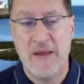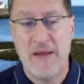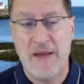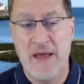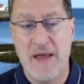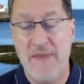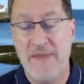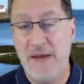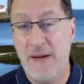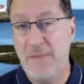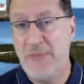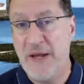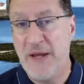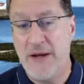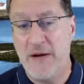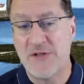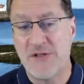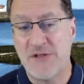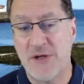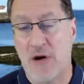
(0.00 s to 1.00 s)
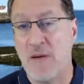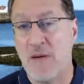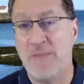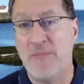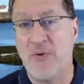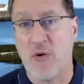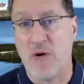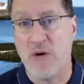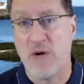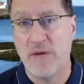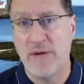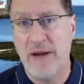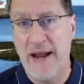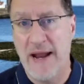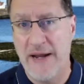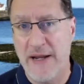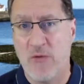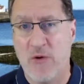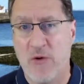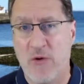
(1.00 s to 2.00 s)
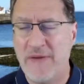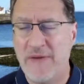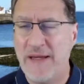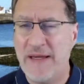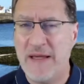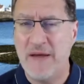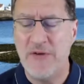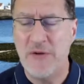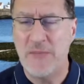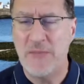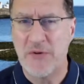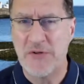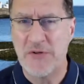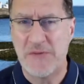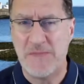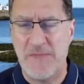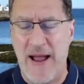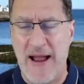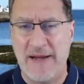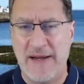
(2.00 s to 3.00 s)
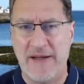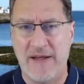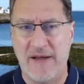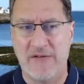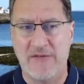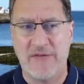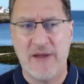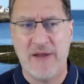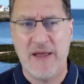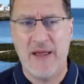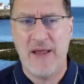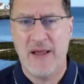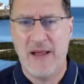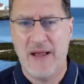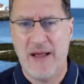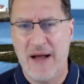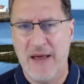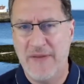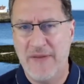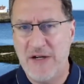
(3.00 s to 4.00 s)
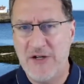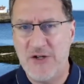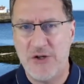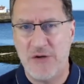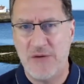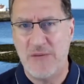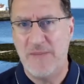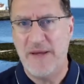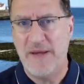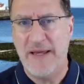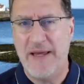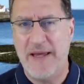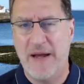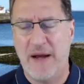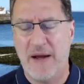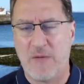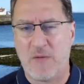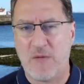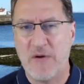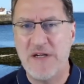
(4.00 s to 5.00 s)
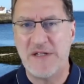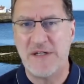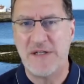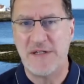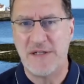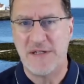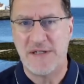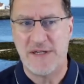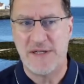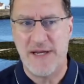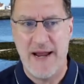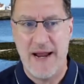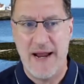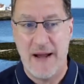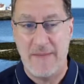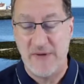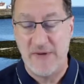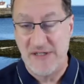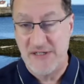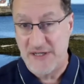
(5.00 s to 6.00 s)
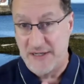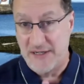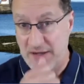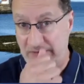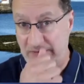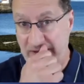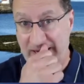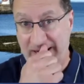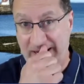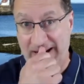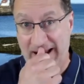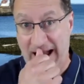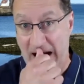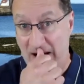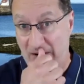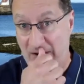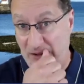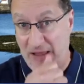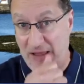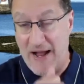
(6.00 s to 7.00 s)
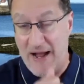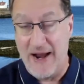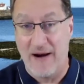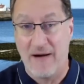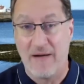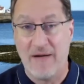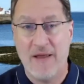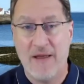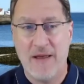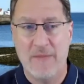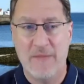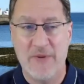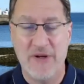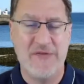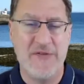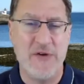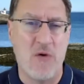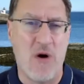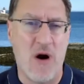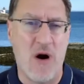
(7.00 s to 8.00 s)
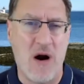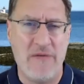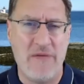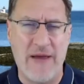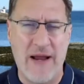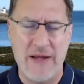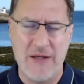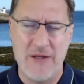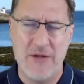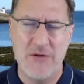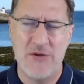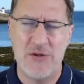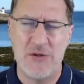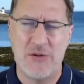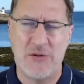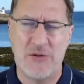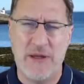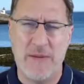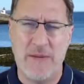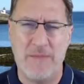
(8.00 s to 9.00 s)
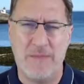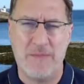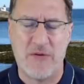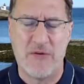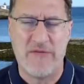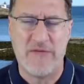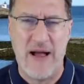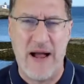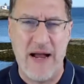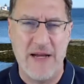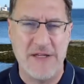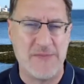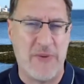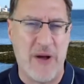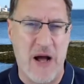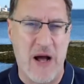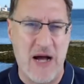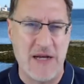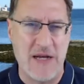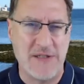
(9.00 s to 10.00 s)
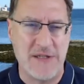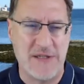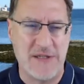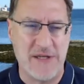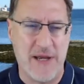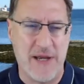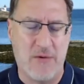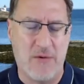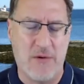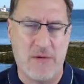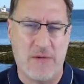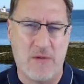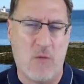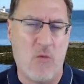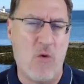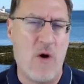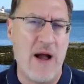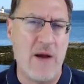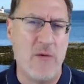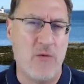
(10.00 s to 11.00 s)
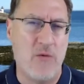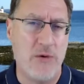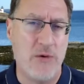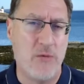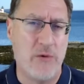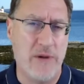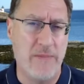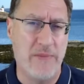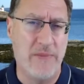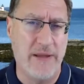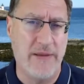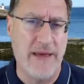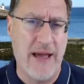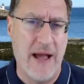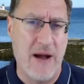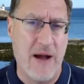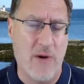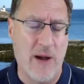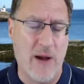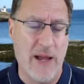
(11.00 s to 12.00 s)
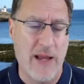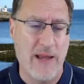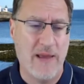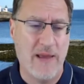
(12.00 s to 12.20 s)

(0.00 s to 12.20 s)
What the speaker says: And then peers are important anywhere. They give you perspective. They shouldn't be a reason to say I'm a significant outlier, but if you are, that usually provides pause to say, well, why would we be that way?